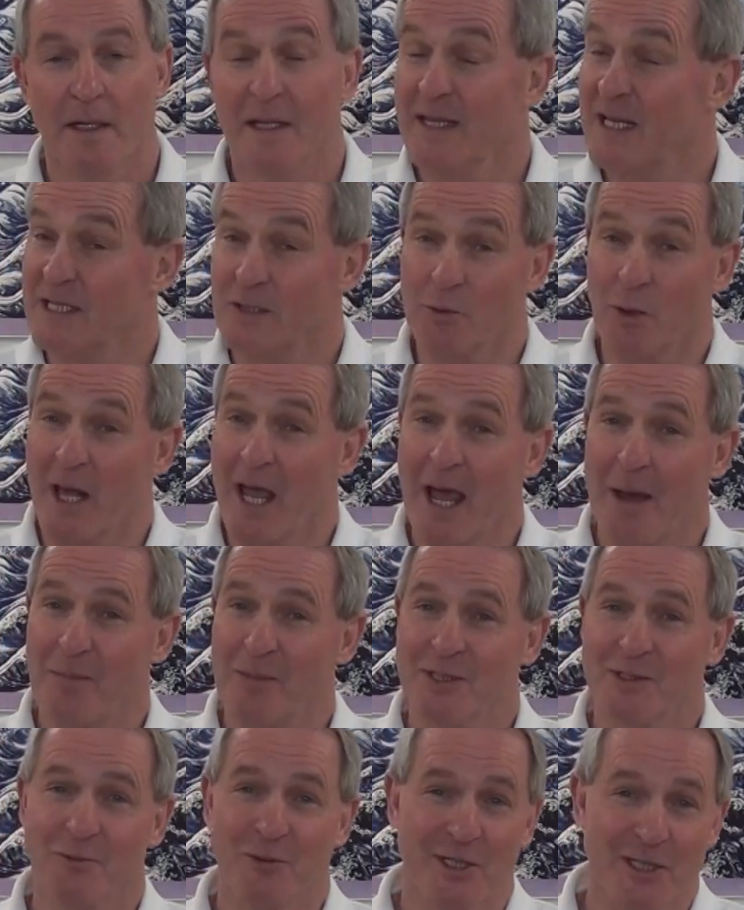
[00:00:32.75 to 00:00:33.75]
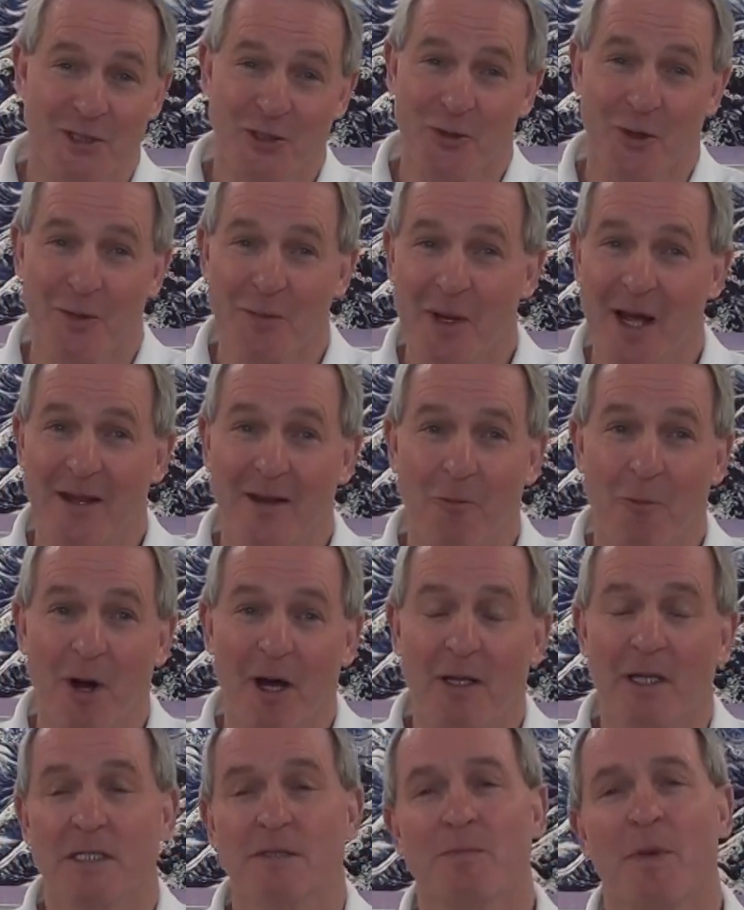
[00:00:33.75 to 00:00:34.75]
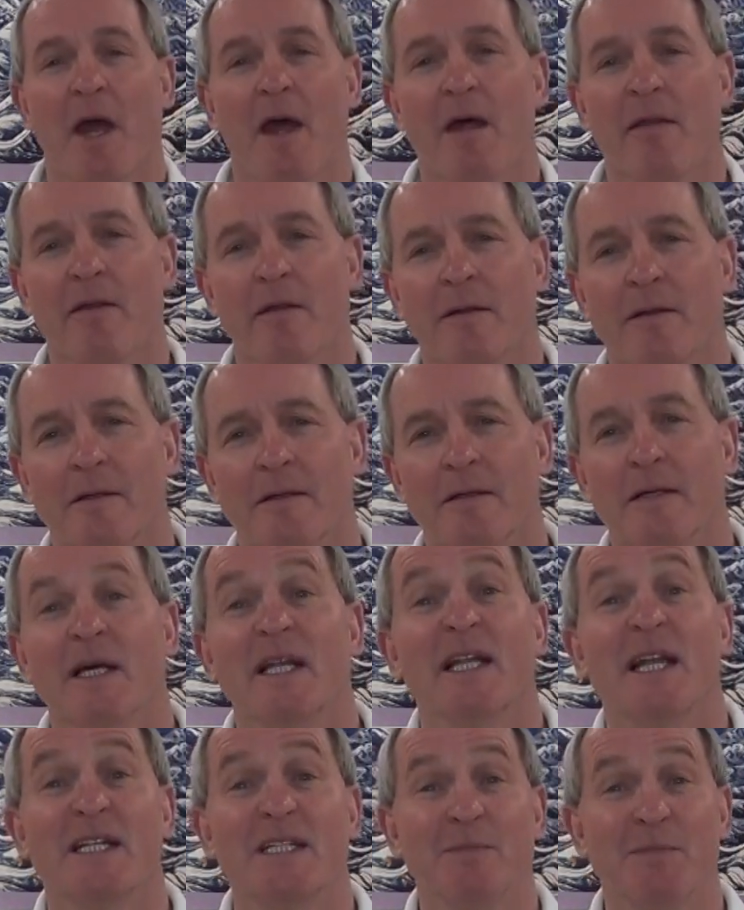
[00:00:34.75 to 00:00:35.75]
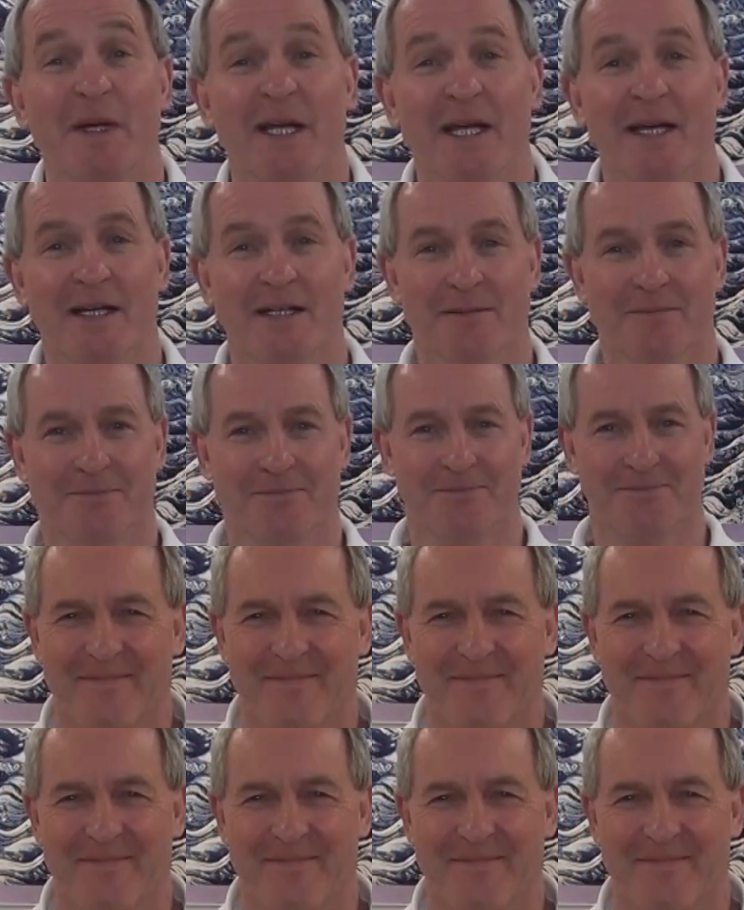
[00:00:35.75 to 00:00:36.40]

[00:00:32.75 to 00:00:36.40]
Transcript: That's what happens when you join me on the Wellness Path. Let's begin.